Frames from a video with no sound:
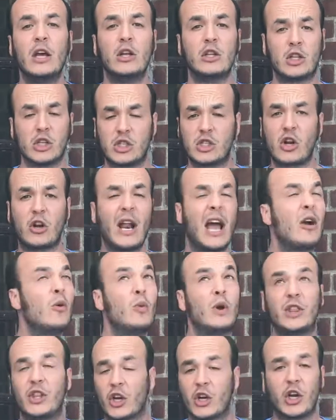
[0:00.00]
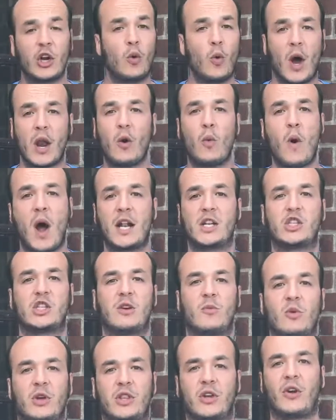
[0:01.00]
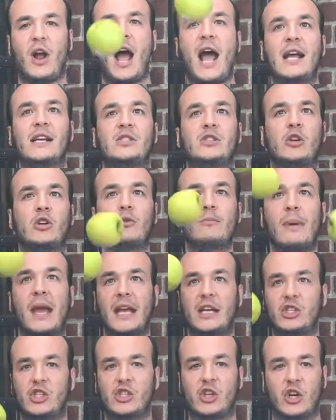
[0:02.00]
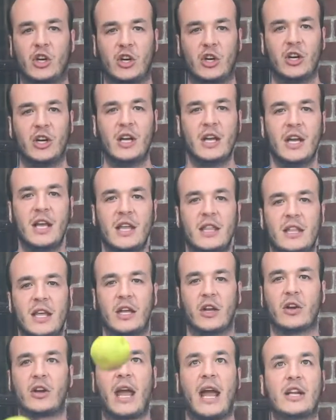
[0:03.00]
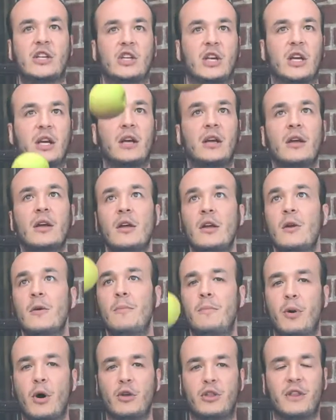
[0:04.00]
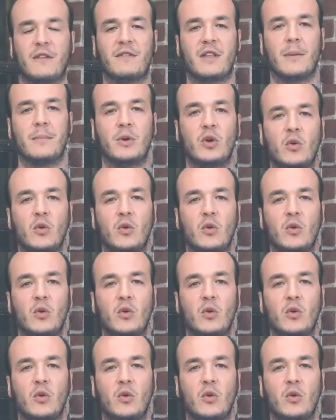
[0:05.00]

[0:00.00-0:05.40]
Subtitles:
to start out with, you're going to want to watch them with your eyes so you make sure that you're catching both of them.